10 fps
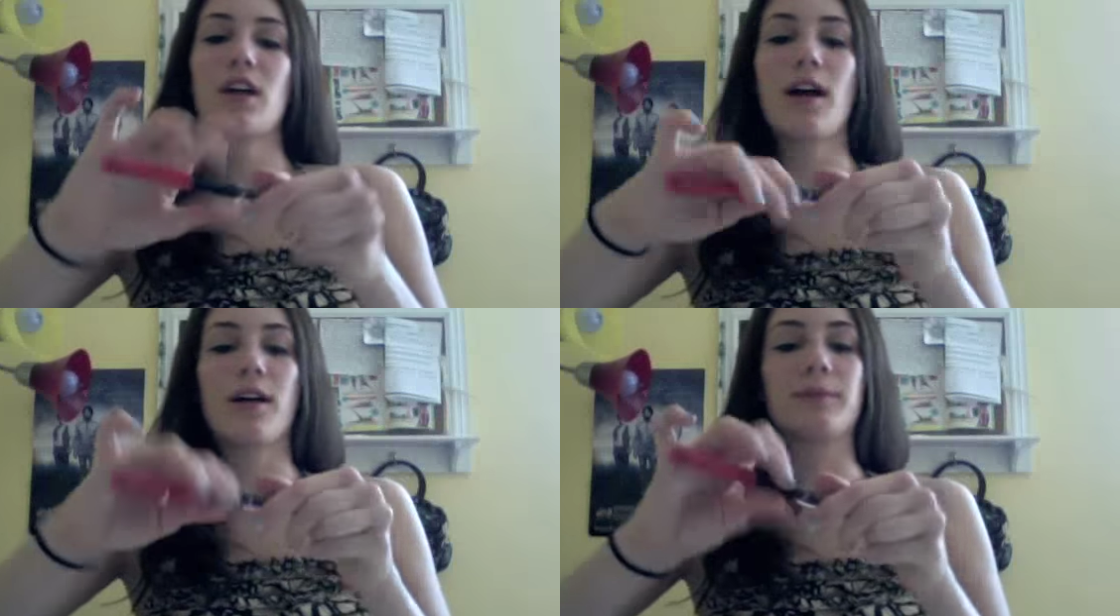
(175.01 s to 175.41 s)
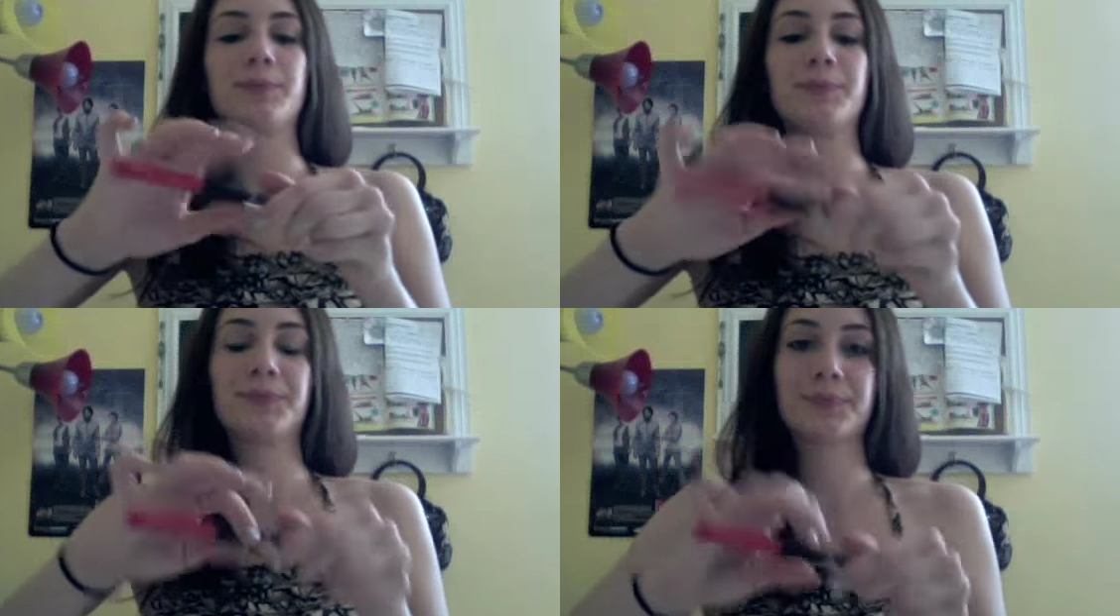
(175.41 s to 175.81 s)
um,
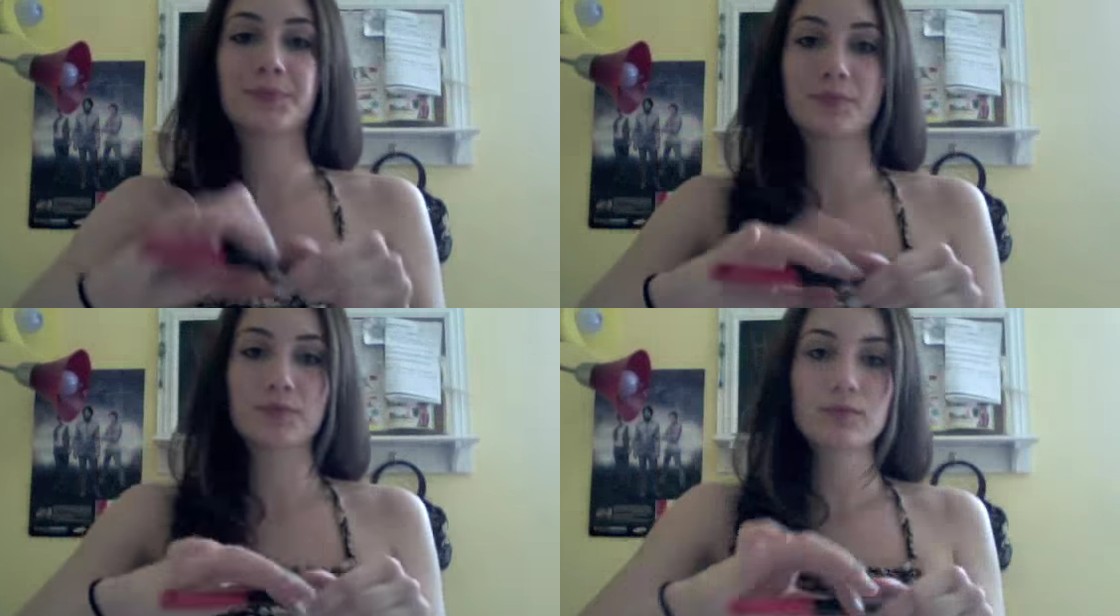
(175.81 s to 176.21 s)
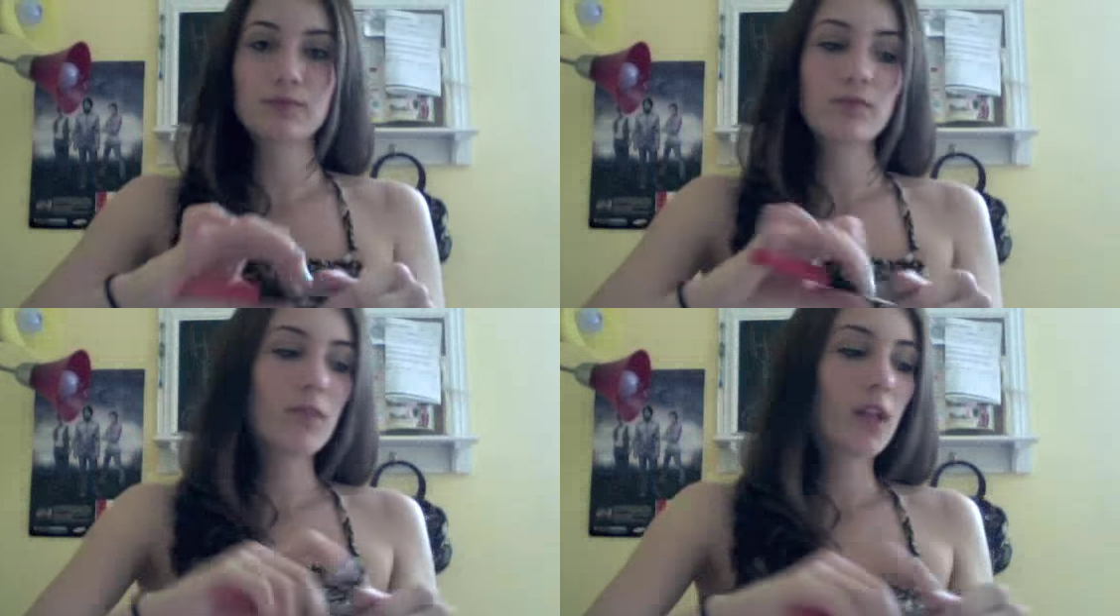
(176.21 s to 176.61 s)

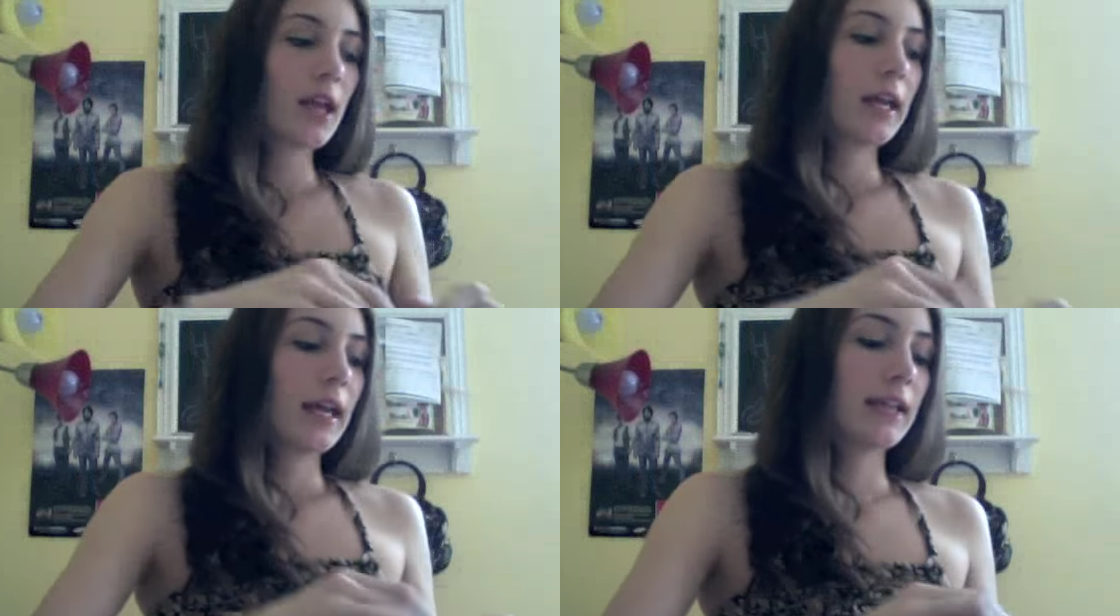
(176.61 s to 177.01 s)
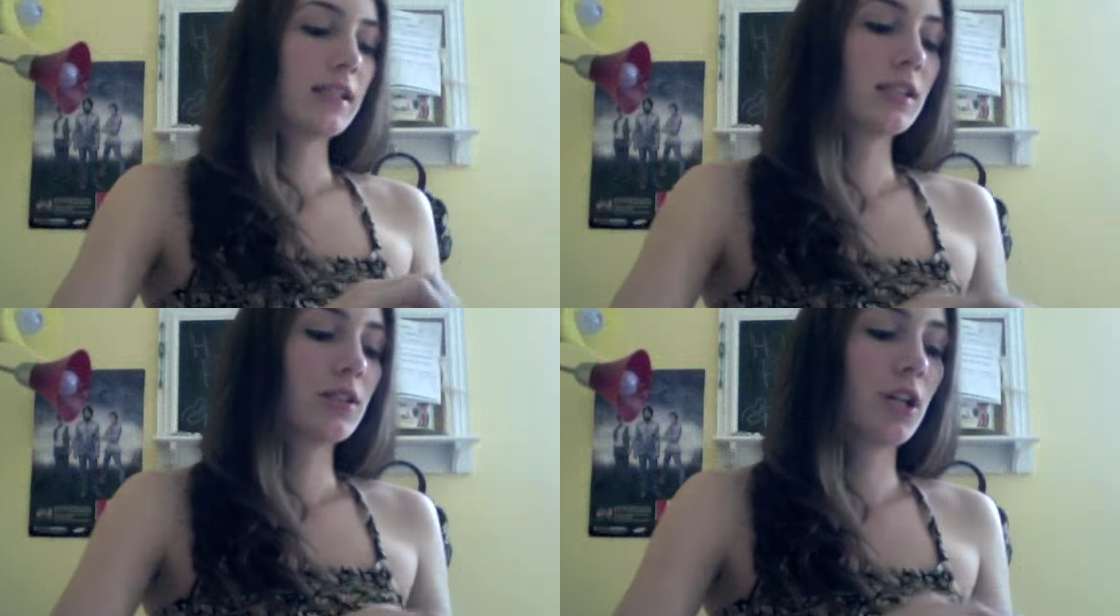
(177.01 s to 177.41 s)
has a
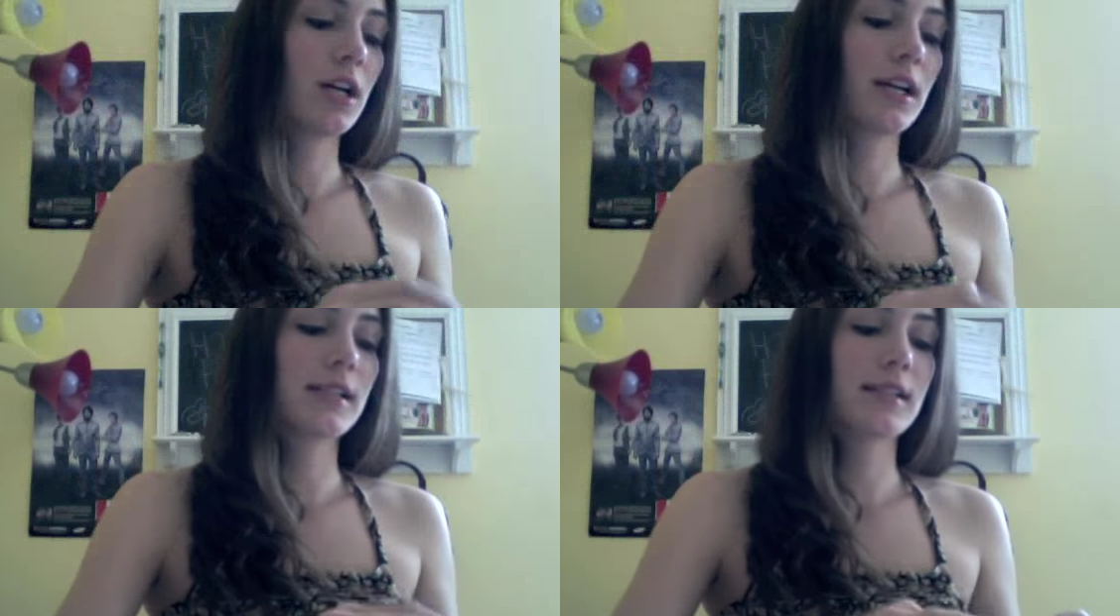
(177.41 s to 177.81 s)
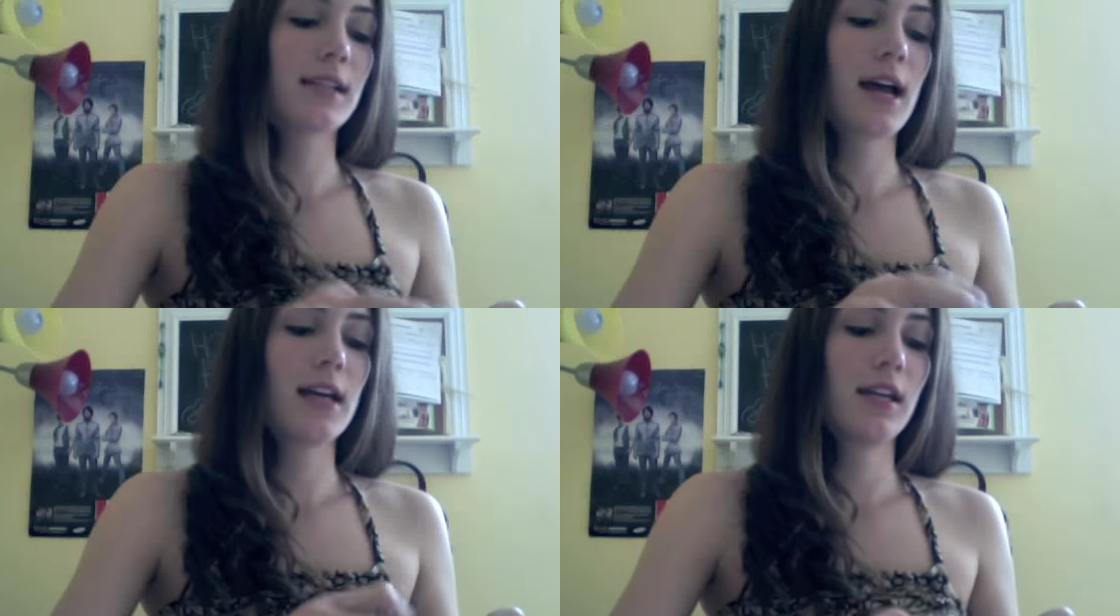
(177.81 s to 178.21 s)
little hook
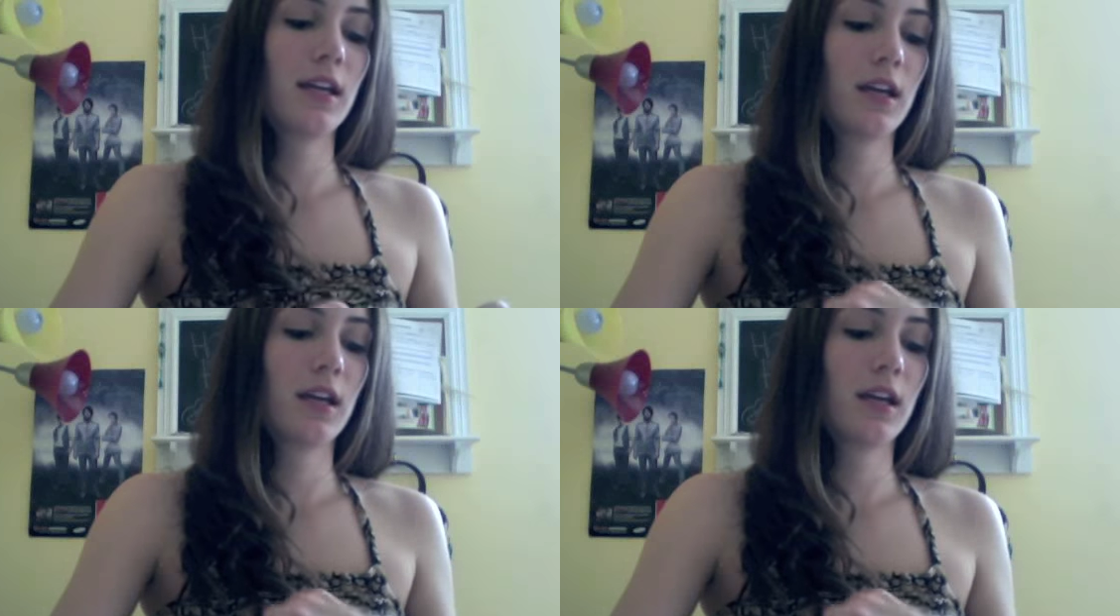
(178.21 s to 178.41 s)
inside,